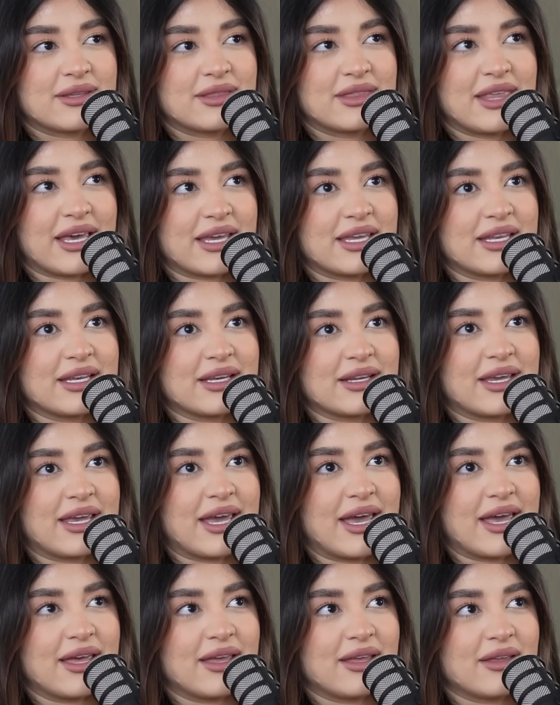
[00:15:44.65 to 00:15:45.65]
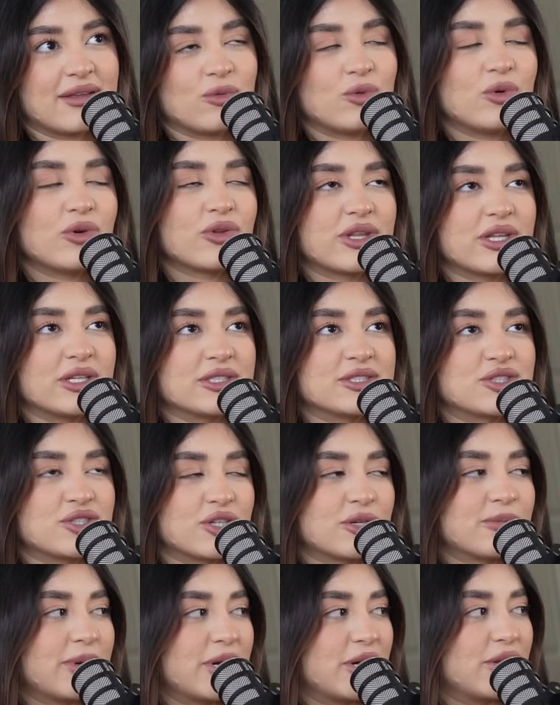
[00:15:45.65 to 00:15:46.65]
that can get well the
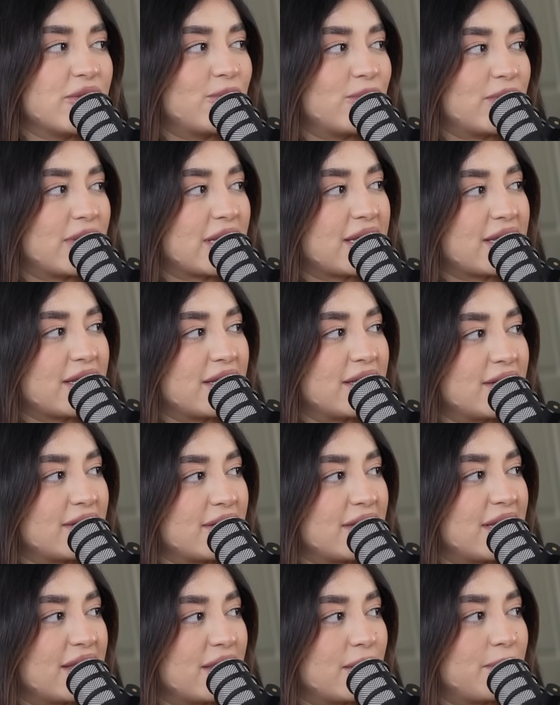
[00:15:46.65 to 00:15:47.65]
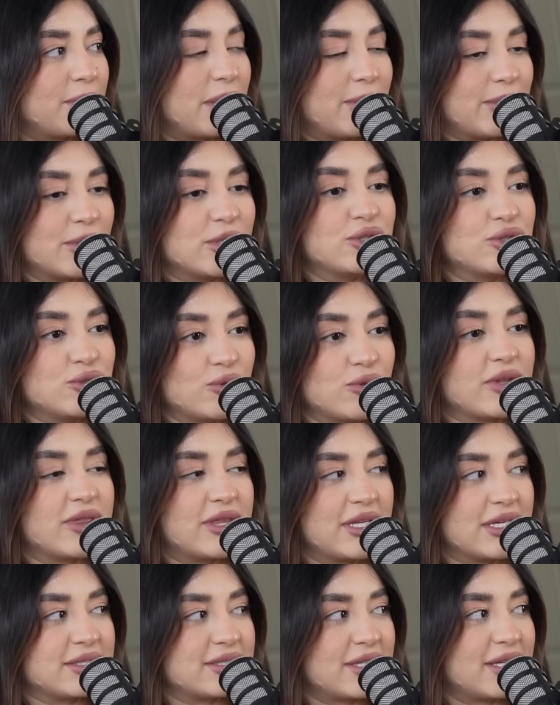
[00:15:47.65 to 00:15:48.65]
stern parent the one that can get the baby to do the
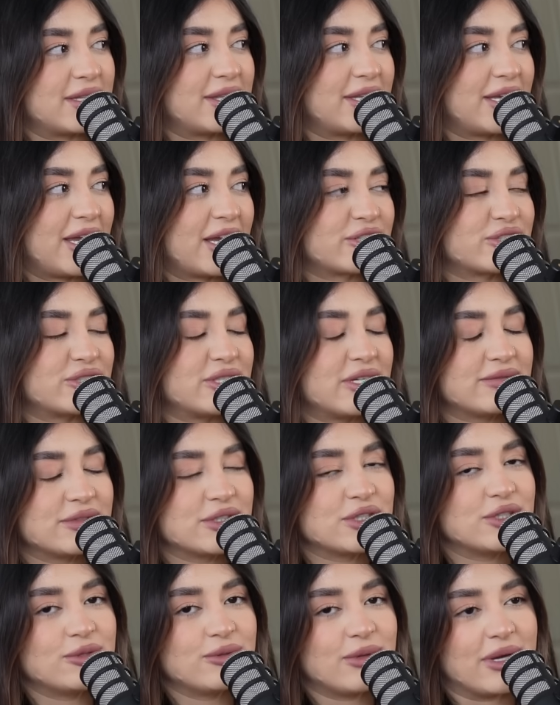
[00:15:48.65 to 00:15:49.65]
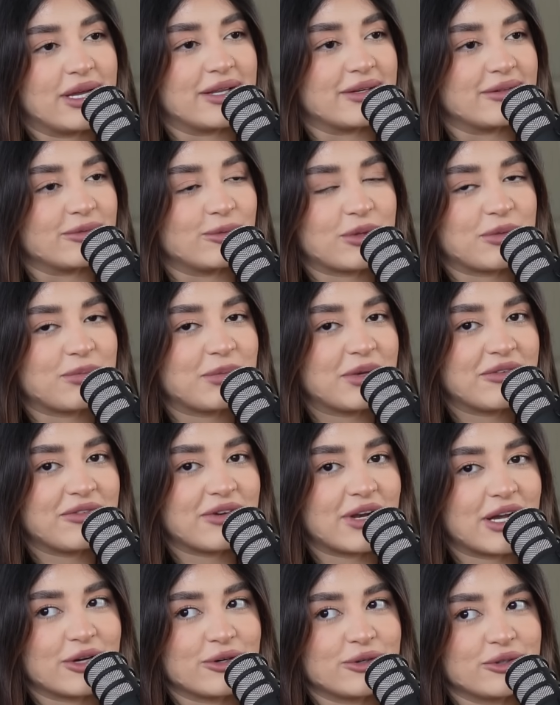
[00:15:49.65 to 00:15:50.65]
things that they actually have to do and with me
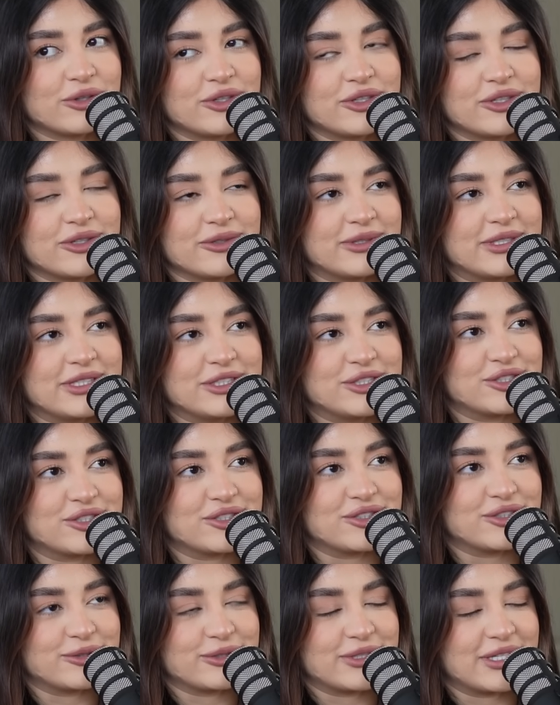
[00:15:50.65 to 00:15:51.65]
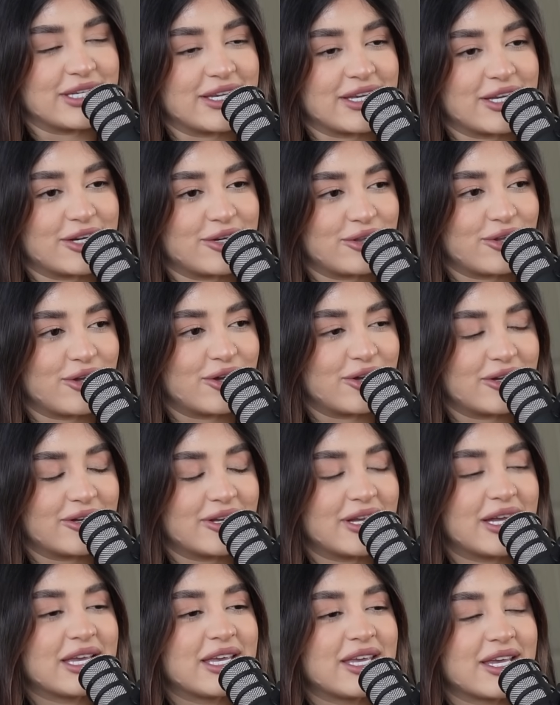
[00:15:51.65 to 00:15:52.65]
franco you know he just knows he can get a lot
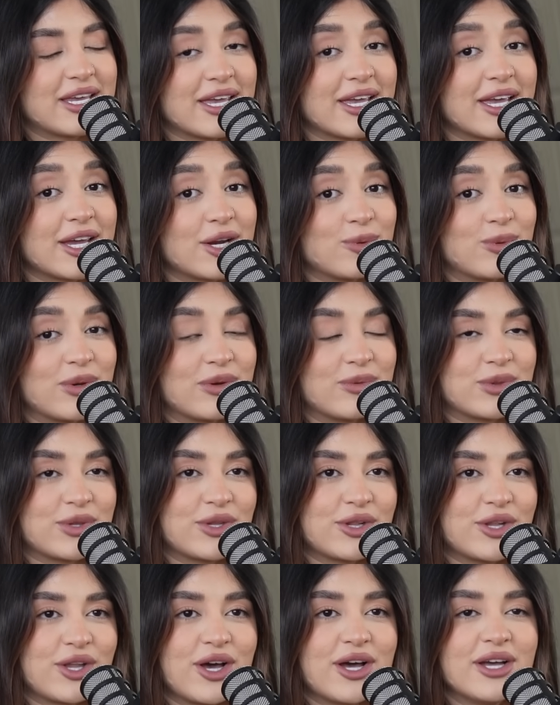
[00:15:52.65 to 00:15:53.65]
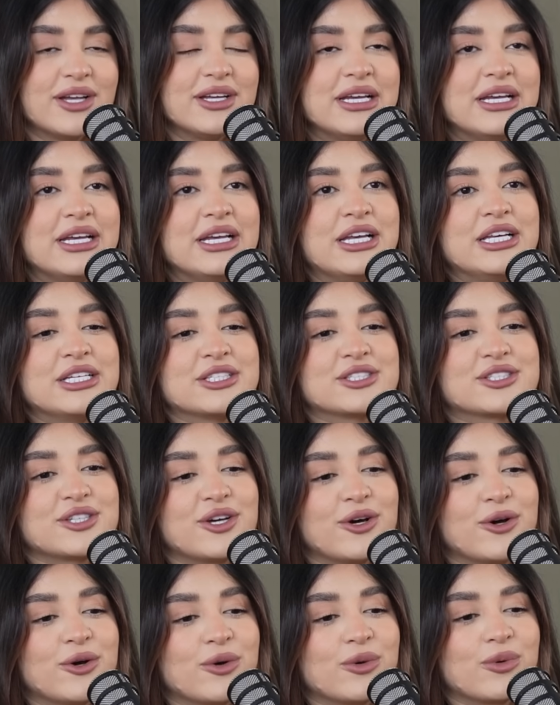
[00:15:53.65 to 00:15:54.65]
he can get away with a lot
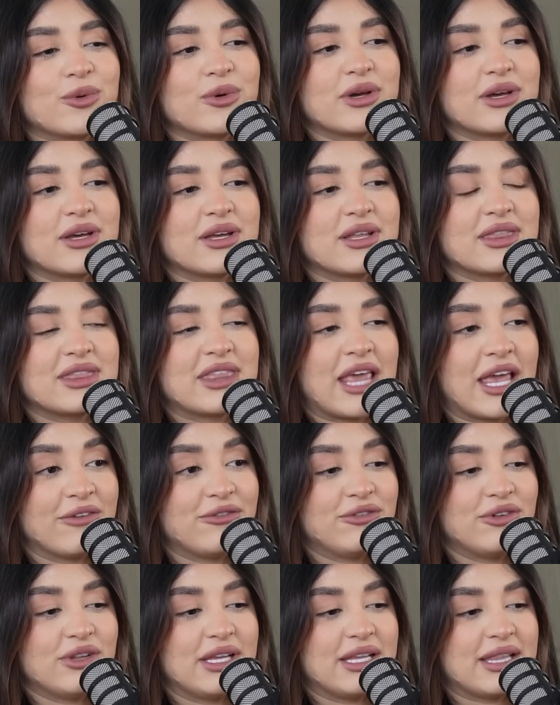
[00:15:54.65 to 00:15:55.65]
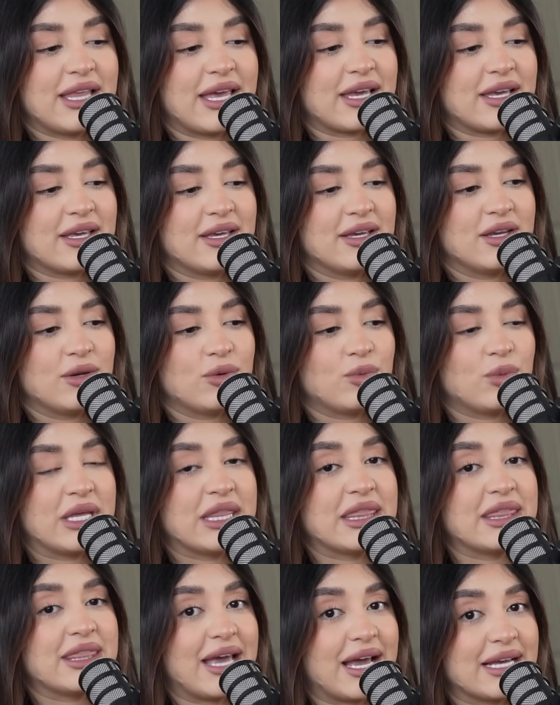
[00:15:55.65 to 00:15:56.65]
so thankfully like
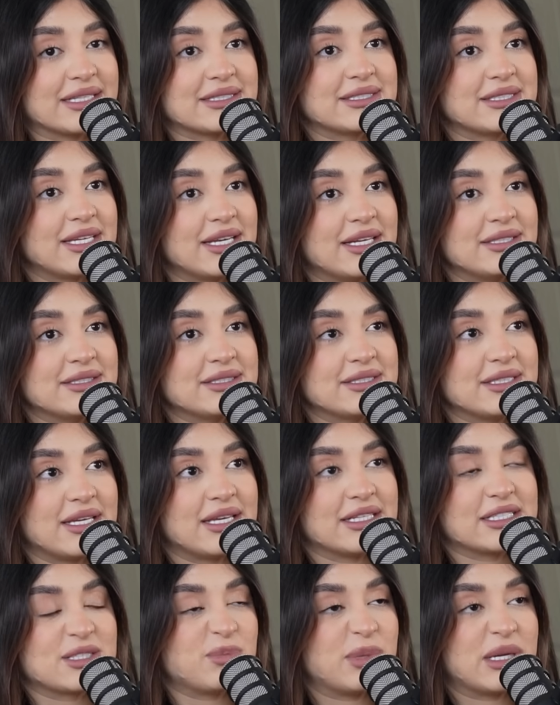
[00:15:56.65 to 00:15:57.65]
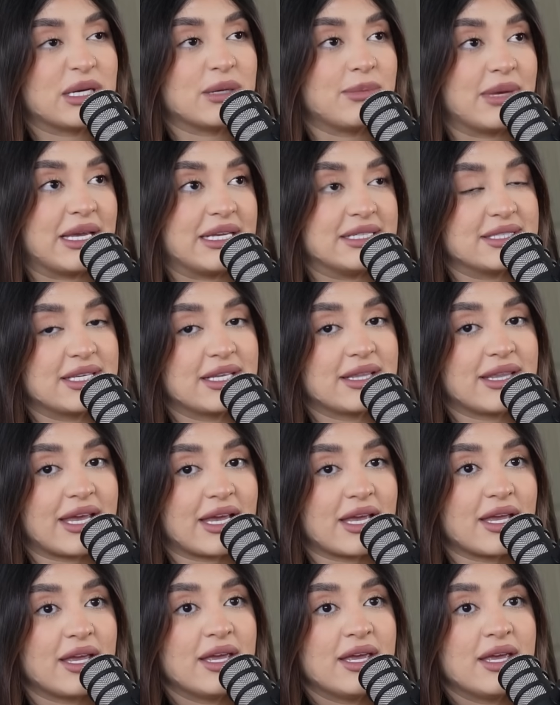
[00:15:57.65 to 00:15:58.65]
in that sense it's been amazing
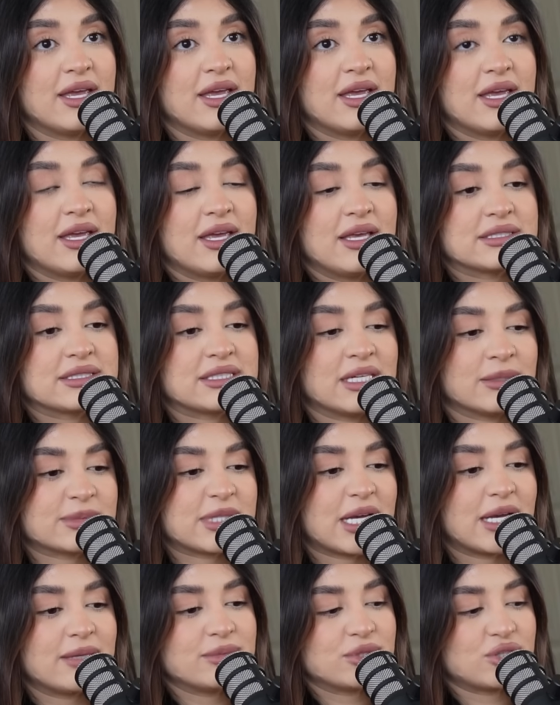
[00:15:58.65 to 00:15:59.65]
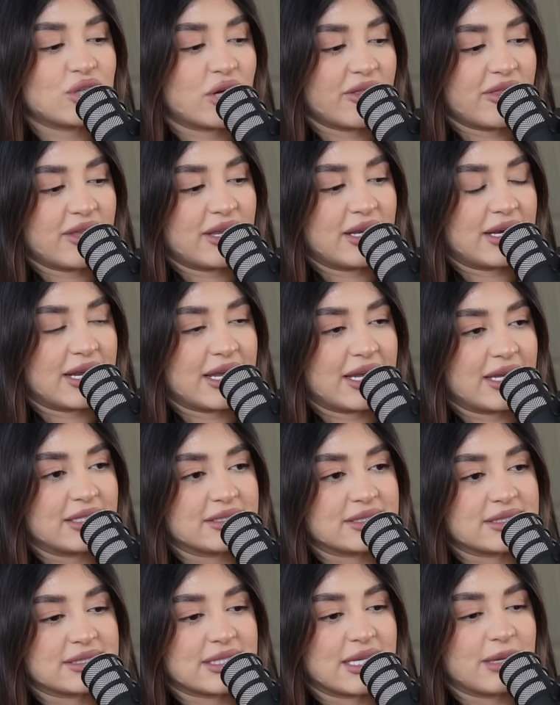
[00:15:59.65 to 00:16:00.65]
like sometimes jonathan and
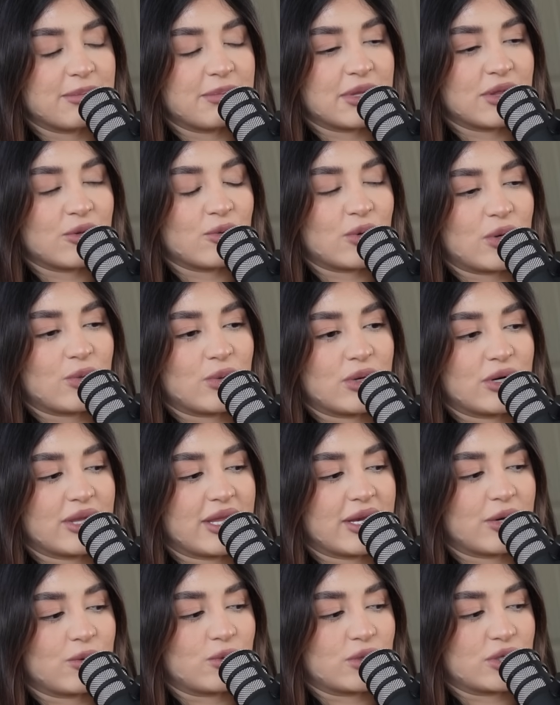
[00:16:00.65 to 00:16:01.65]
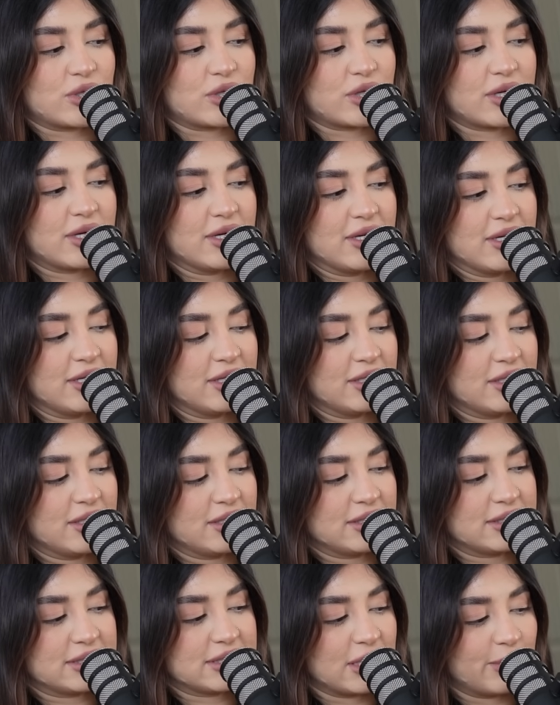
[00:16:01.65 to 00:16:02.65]
i sleep in the way where like we're
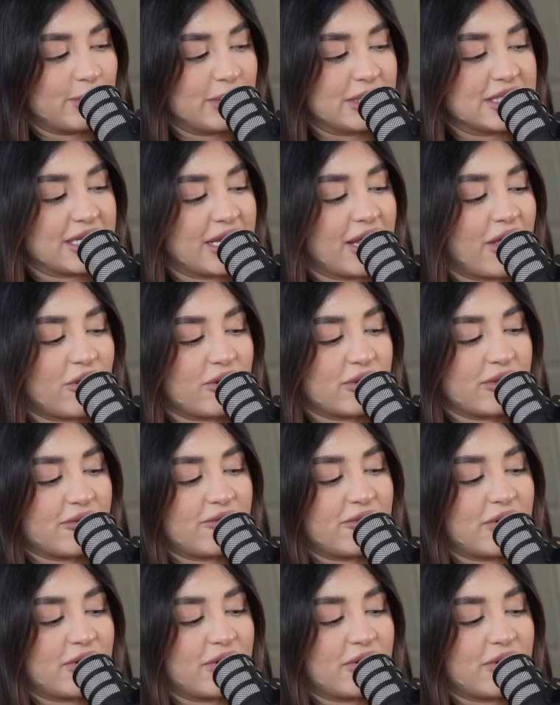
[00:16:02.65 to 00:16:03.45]
sleeping together and then